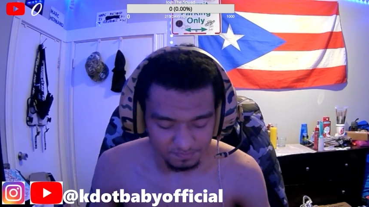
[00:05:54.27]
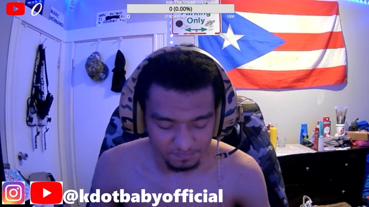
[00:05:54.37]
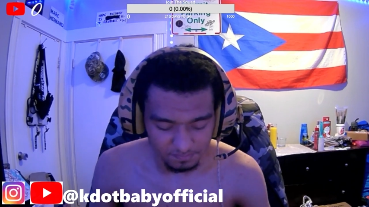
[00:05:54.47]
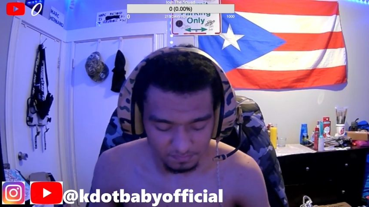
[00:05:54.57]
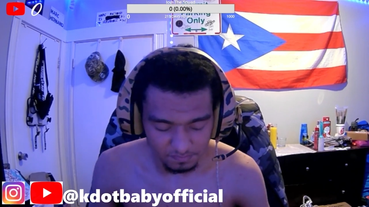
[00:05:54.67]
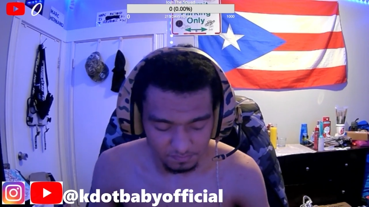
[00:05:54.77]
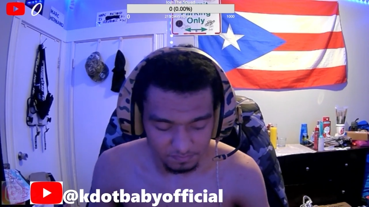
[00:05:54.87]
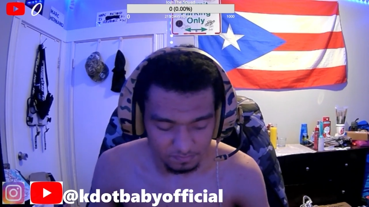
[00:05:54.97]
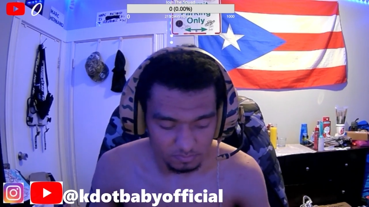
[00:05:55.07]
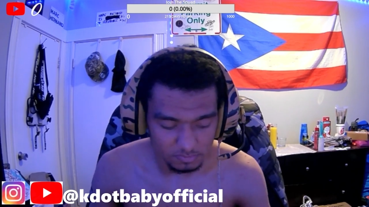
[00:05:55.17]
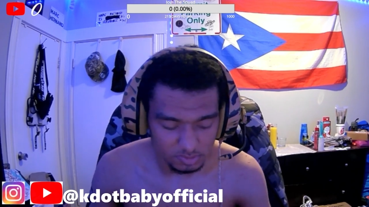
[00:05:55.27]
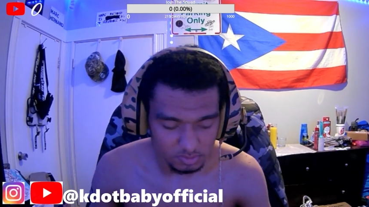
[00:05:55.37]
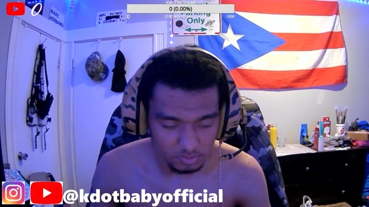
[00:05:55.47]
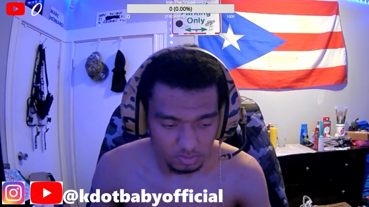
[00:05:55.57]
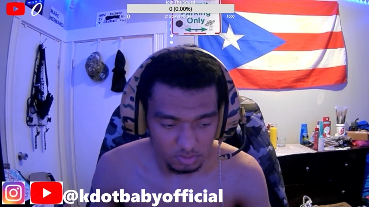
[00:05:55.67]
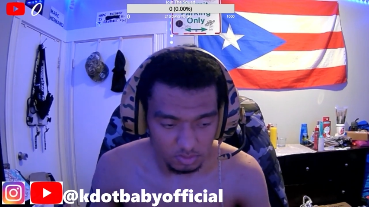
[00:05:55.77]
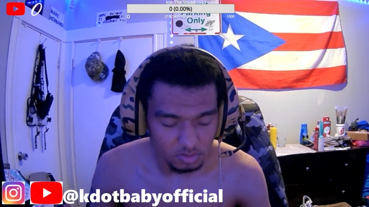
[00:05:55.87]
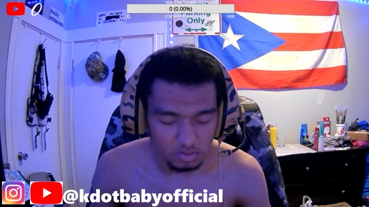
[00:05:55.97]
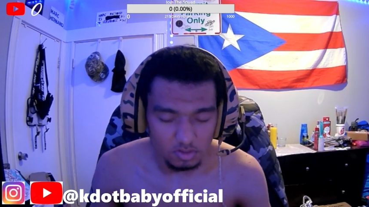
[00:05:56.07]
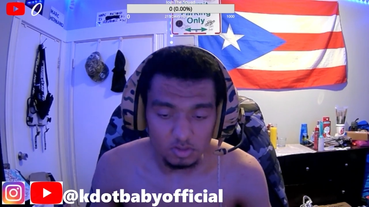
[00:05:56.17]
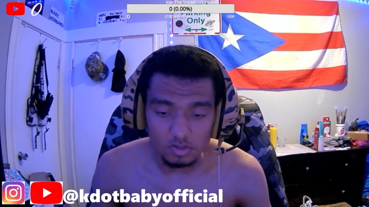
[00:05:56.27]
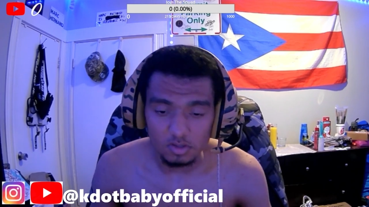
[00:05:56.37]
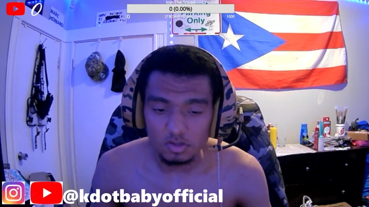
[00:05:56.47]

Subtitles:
[no speech]